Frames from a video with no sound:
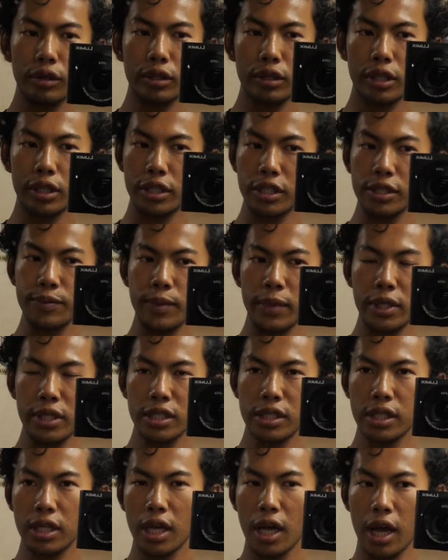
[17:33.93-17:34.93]
this is me
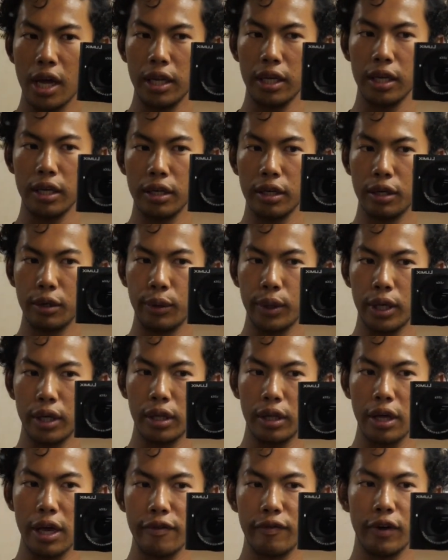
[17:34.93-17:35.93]
just cutting in quickly.
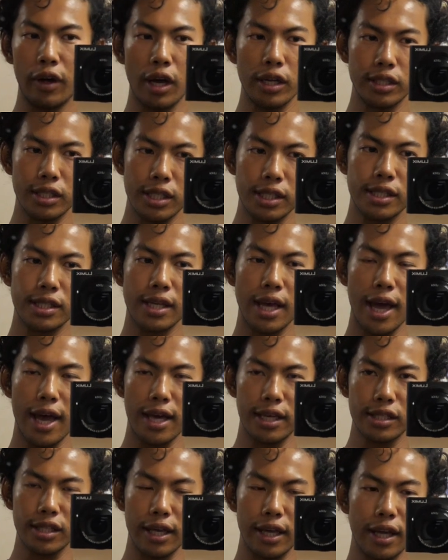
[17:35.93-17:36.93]
I forgot to say,
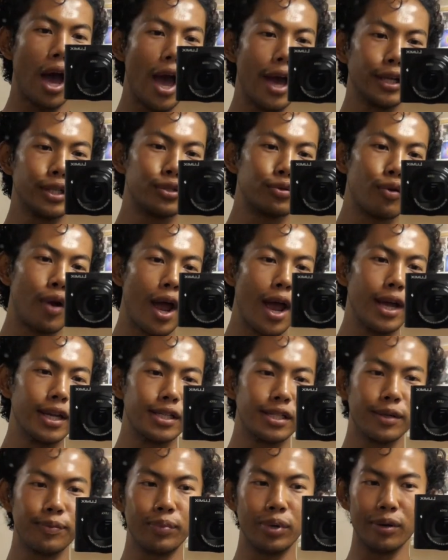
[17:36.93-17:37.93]
so like I tried
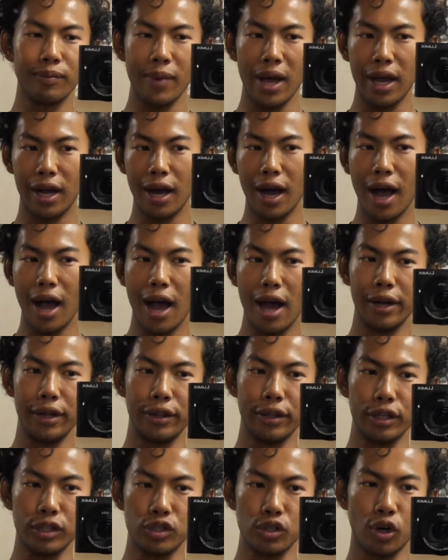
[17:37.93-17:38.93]
to put my card in
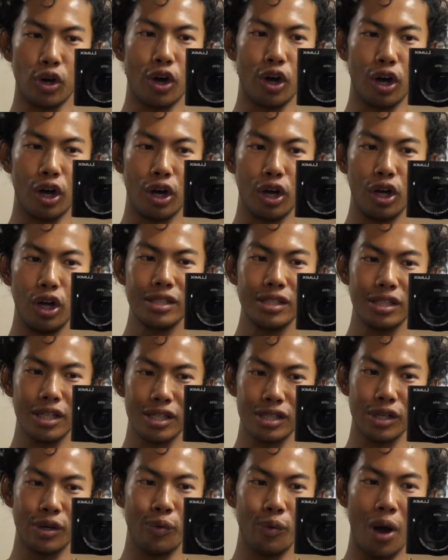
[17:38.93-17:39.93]
the door.
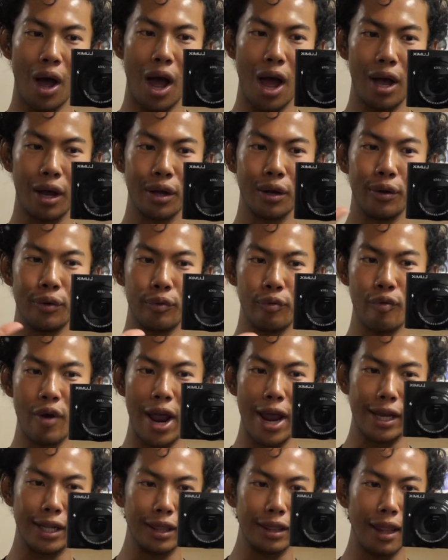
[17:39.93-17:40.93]
Doesn't work.
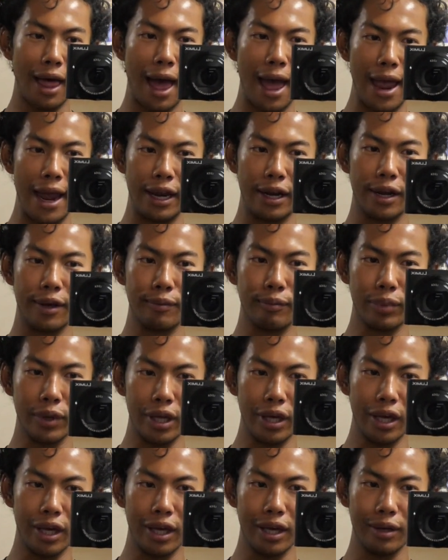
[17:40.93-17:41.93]
Red light,
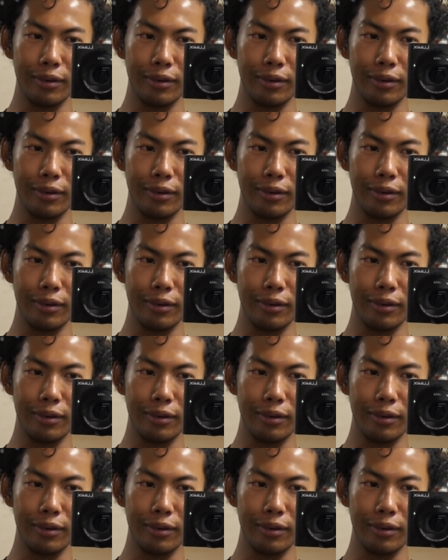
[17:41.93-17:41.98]
blah,